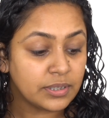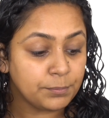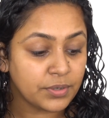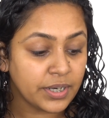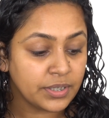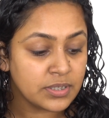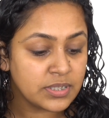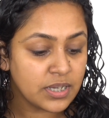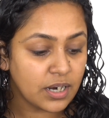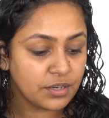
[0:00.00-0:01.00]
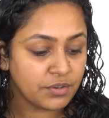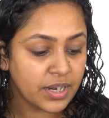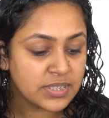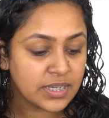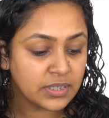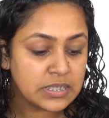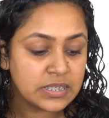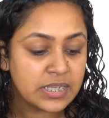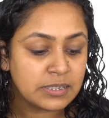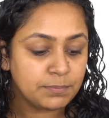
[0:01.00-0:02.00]
that brightens the under eyes and
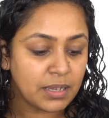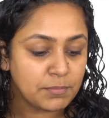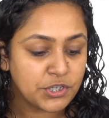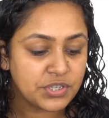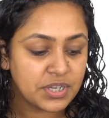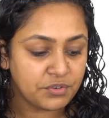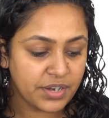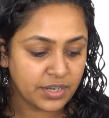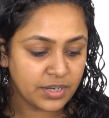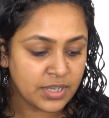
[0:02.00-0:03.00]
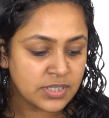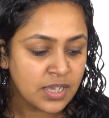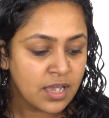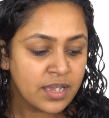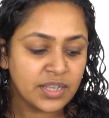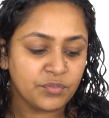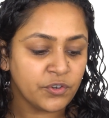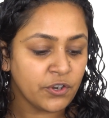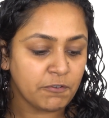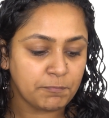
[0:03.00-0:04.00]
conceals blemishes and redness. It's
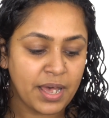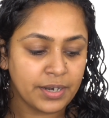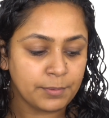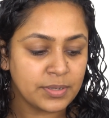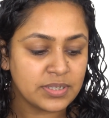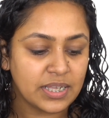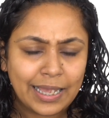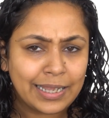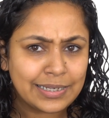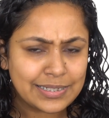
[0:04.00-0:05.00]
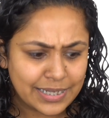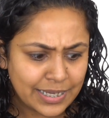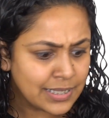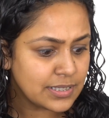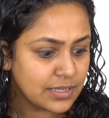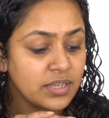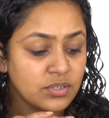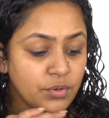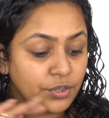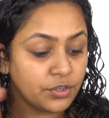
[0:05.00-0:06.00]
free of parabens and halidates.
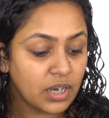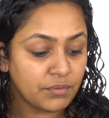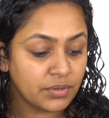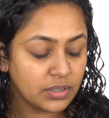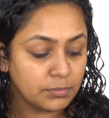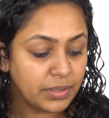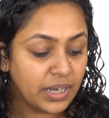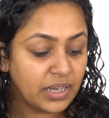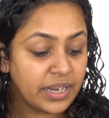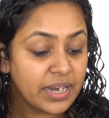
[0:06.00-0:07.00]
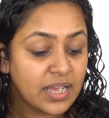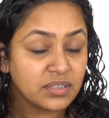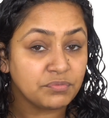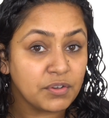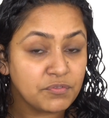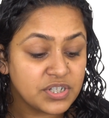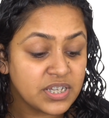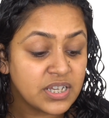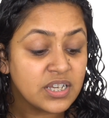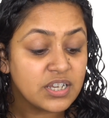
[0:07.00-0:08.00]
It's going to cover completely. It has
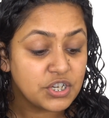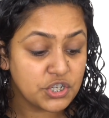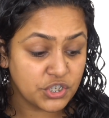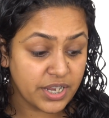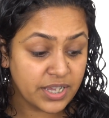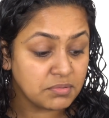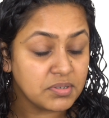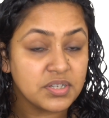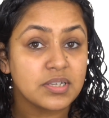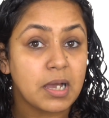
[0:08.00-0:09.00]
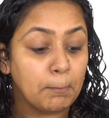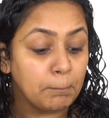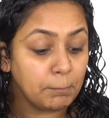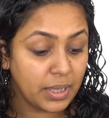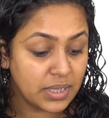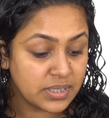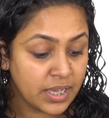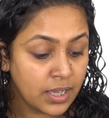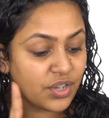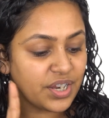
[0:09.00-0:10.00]
50 shades, which is
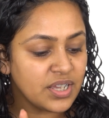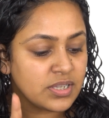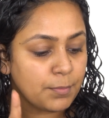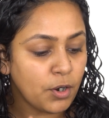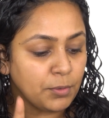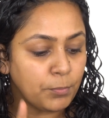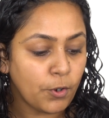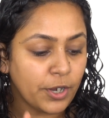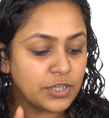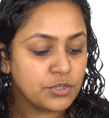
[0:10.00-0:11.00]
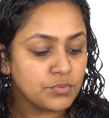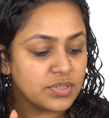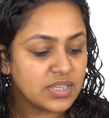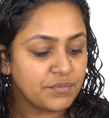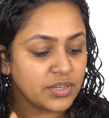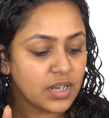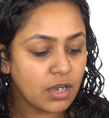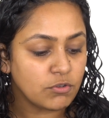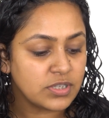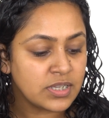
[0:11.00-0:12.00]
amazing. It is about 0.27
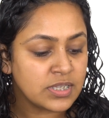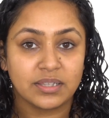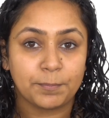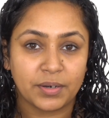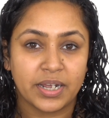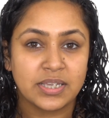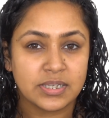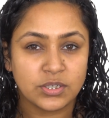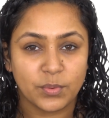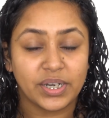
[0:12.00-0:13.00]
ounces. The price is